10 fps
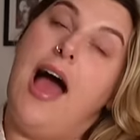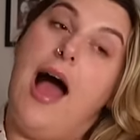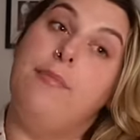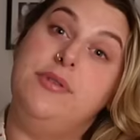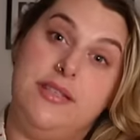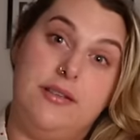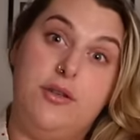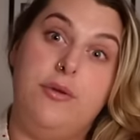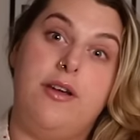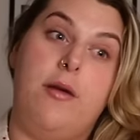I'm still
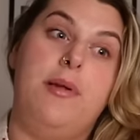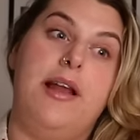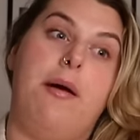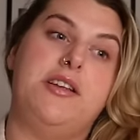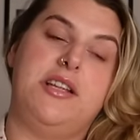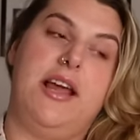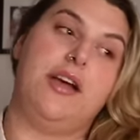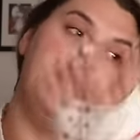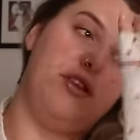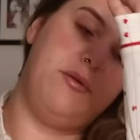doing therapy now, actually. I
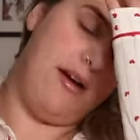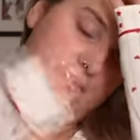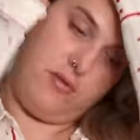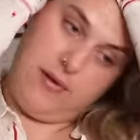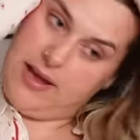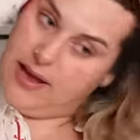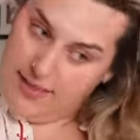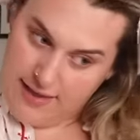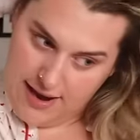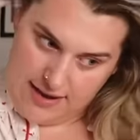used to do it every week
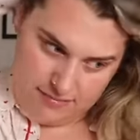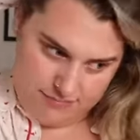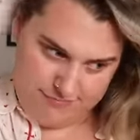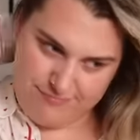and then